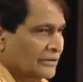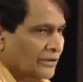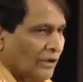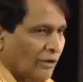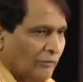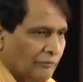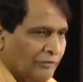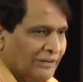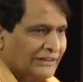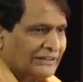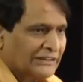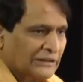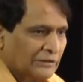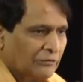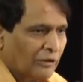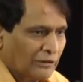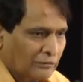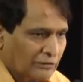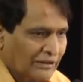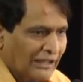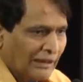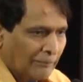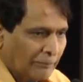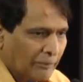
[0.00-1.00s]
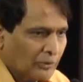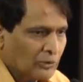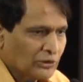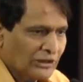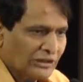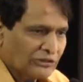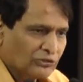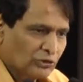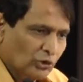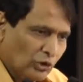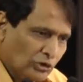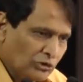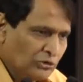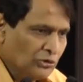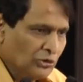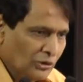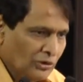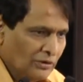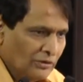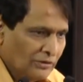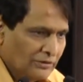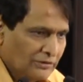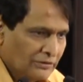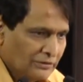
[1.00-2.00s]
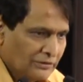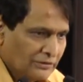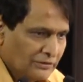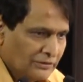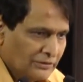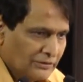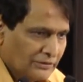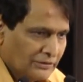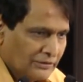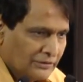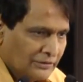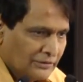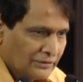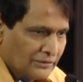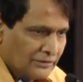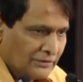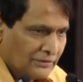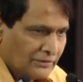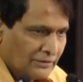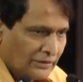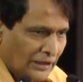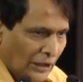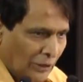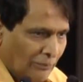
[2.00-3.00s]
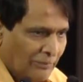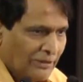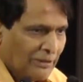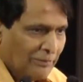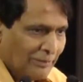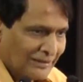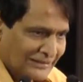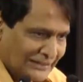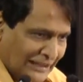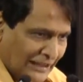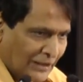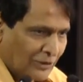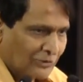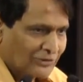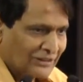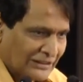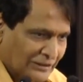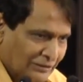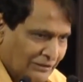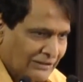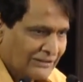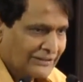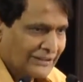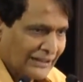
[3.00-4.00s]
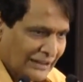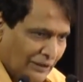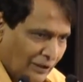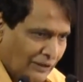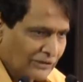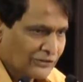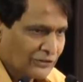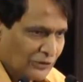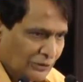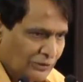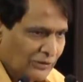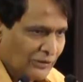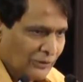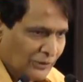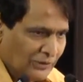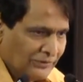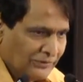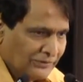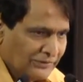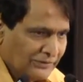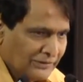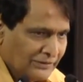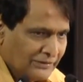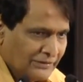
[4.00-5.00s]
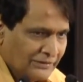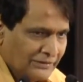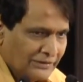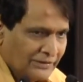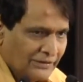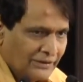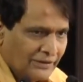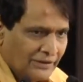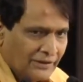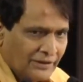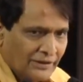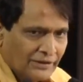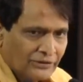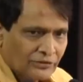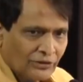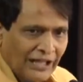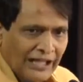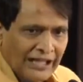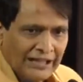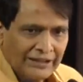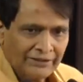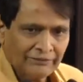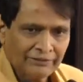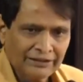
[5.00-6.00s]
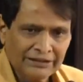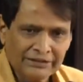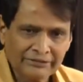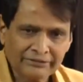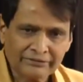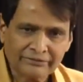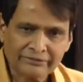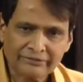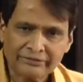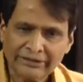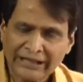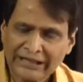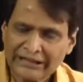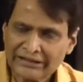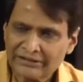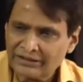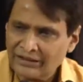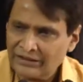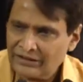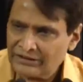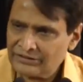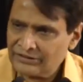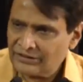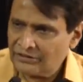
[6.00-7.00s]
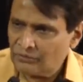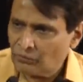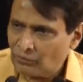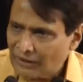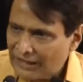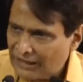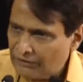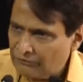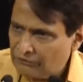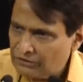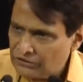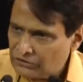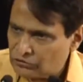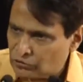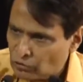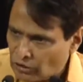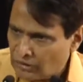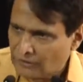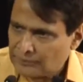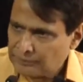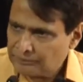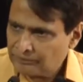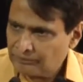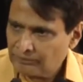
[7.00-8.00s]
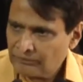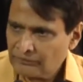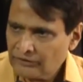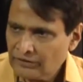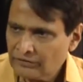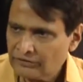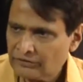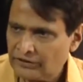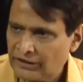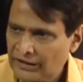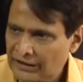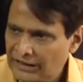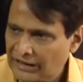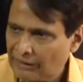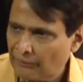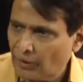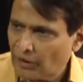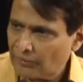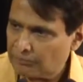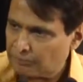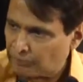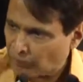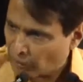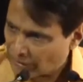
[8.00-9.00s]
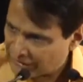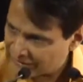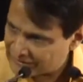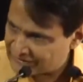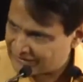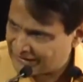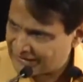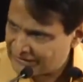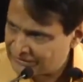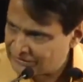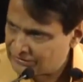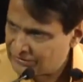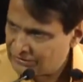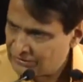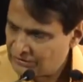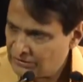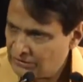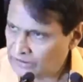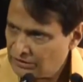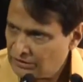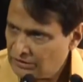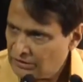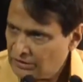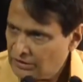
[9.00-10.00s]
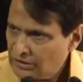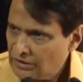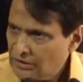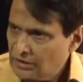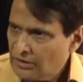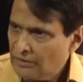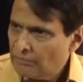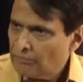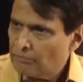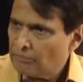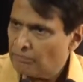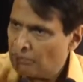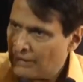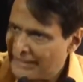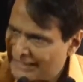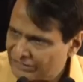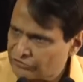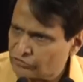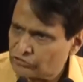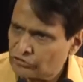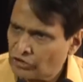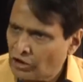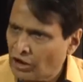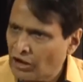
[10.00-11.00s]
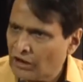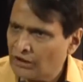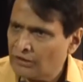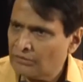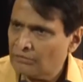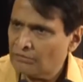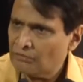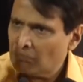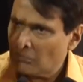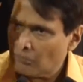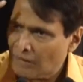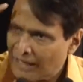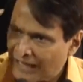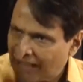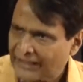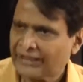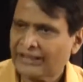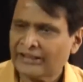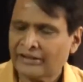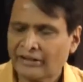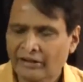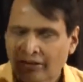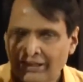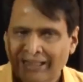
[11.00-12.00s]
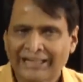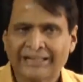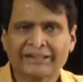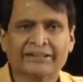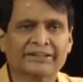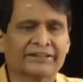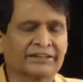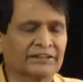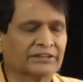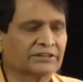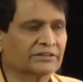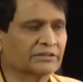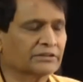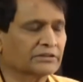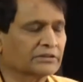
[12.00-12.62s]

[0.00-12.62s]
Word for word: Obviously what will happen to the store you know how many dosas you'll sell also you'll know. So I will, that's the reason why we should think about policies based on market realities.